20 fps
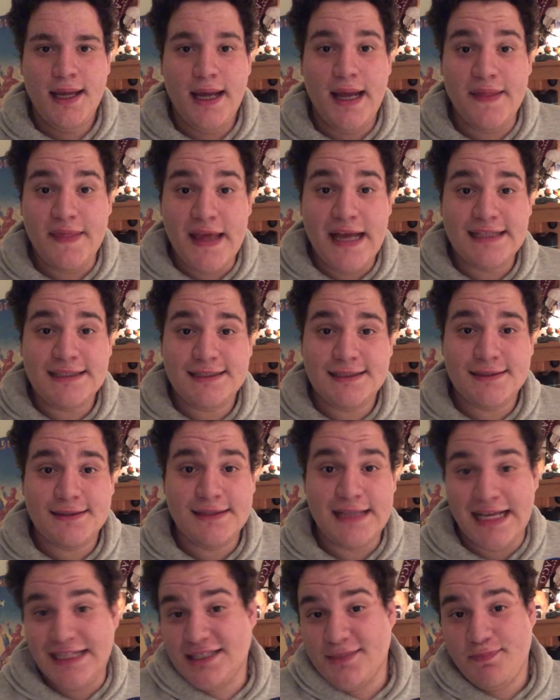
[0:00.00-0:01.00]
And that's
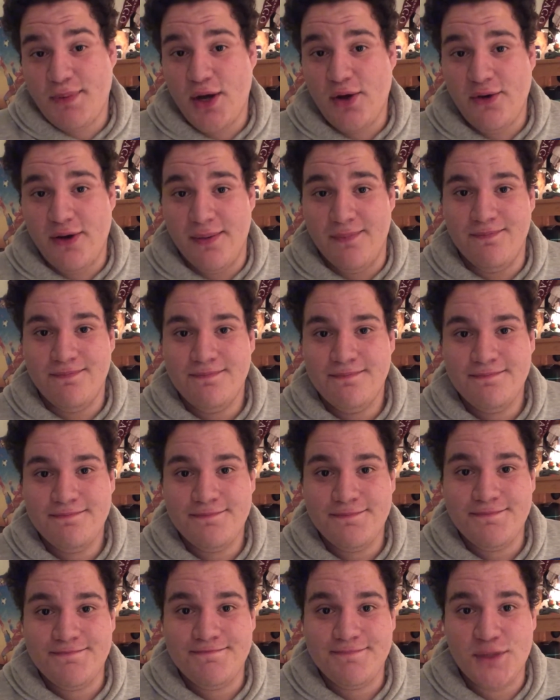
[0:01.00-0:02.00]
a poem.
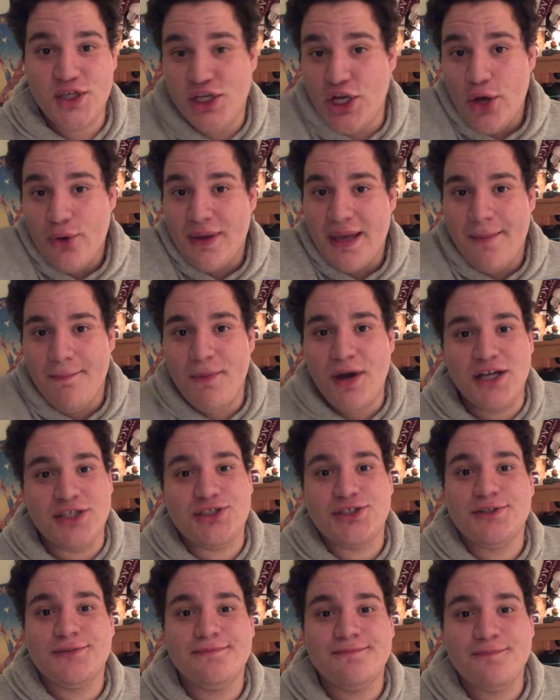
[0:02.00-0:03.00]
You don't get
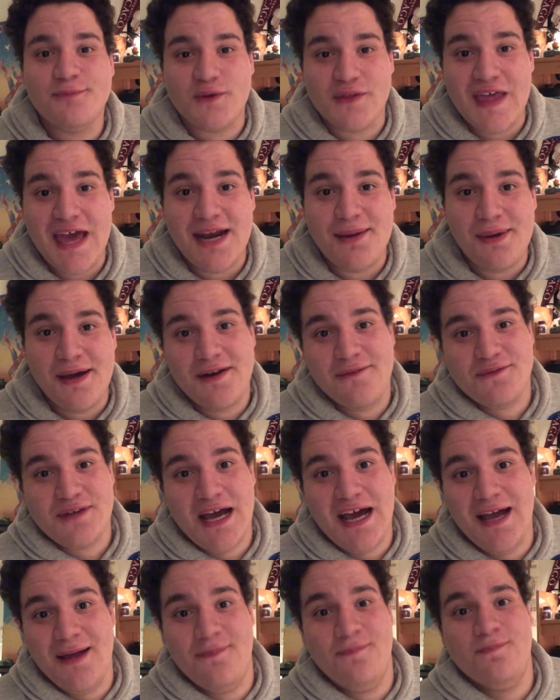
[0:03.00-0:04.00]
much for that amount of
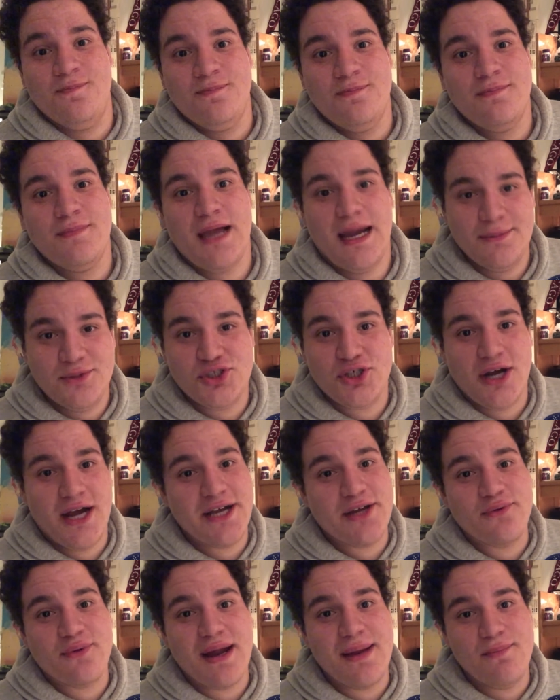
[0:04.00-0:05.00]
time. I'm sure I
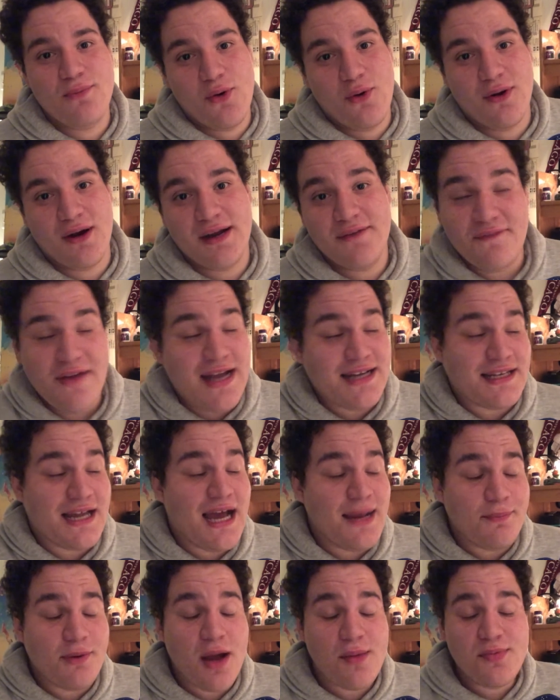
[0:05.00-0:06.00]
could write more. In fact, I
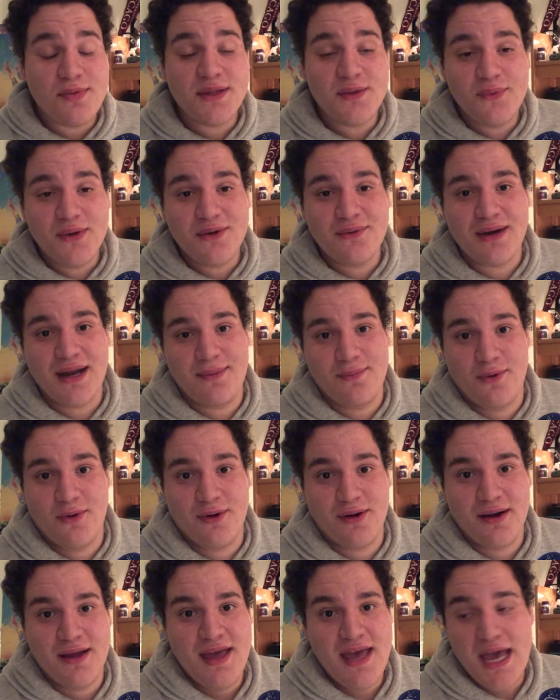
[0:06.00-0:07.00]
probably will write
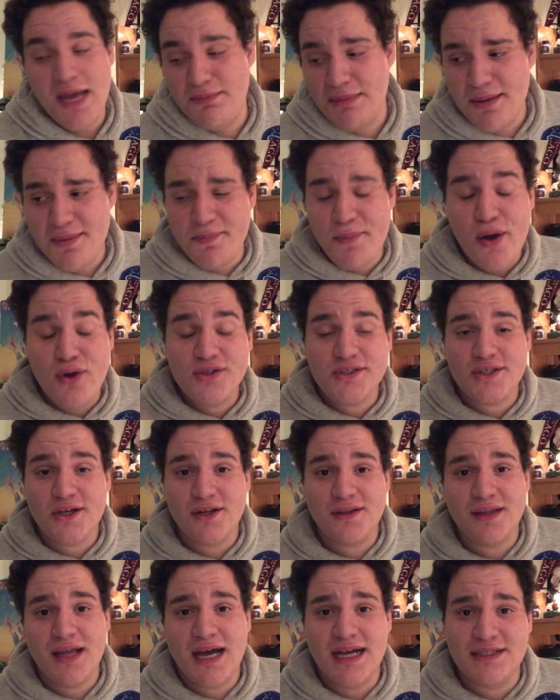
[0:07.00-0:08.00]
more, and maybe post it
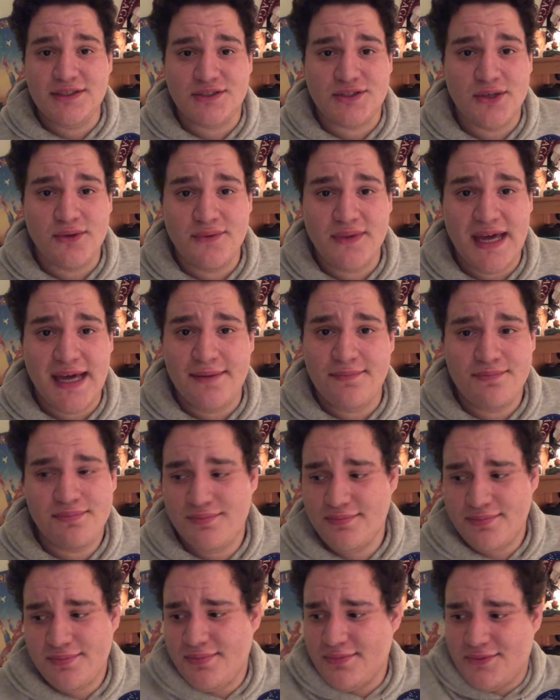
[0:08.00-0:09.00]
online so that
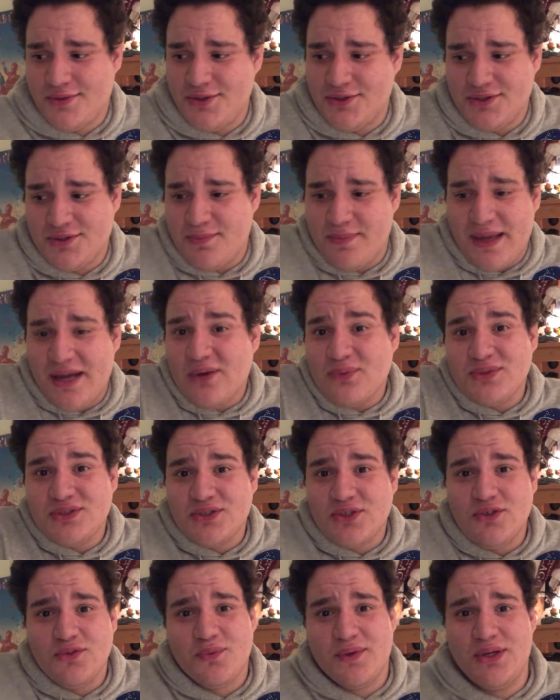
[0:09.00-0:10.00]
there's a better
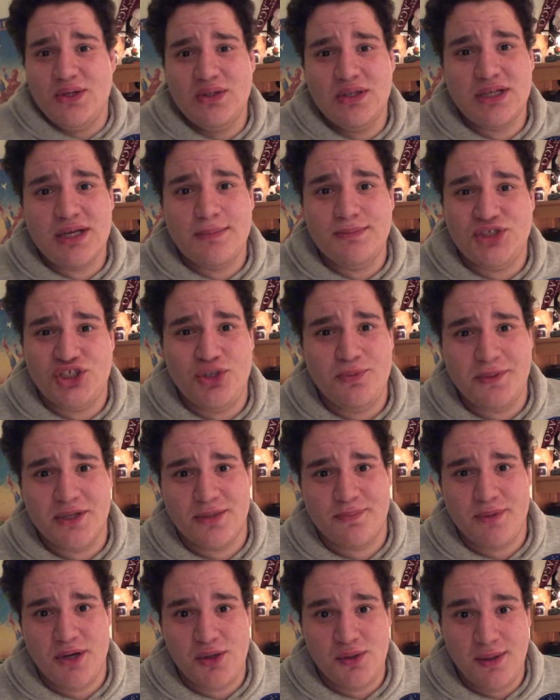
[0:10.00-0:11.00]
result when you look up Jupiter
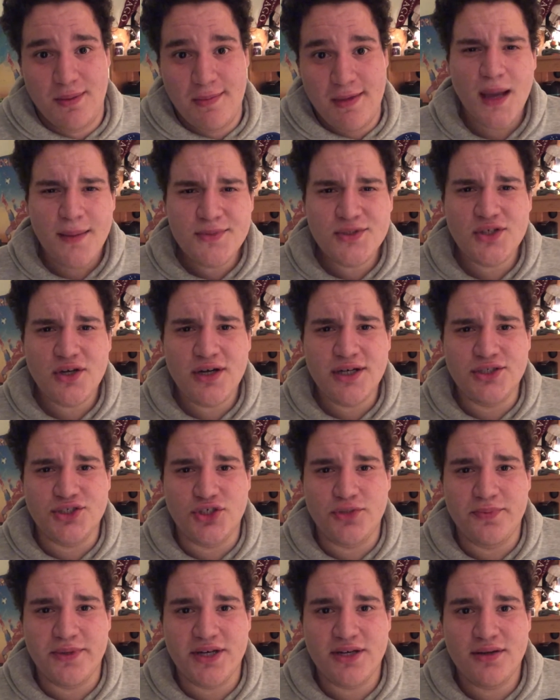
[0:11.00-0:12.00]
poem. I'm sorry,
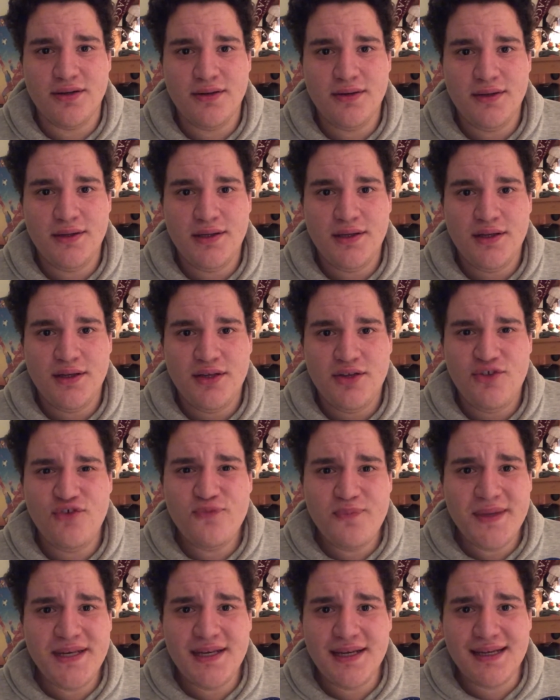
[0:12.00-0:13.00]
Jupiter. You've
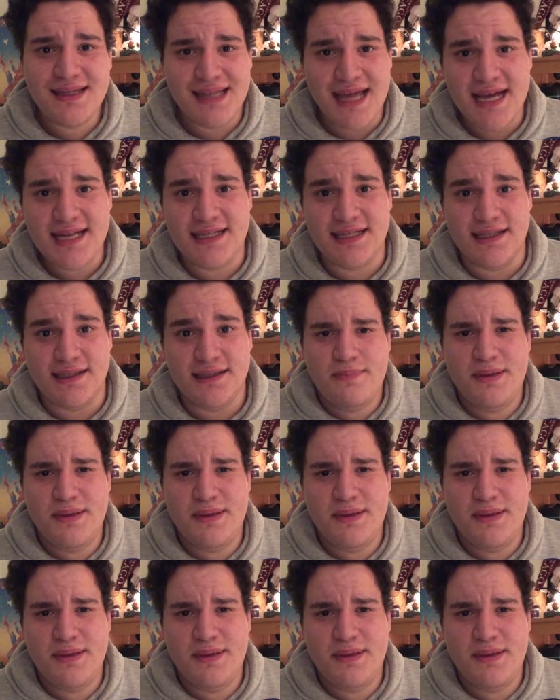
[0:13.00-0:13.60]
been neglected.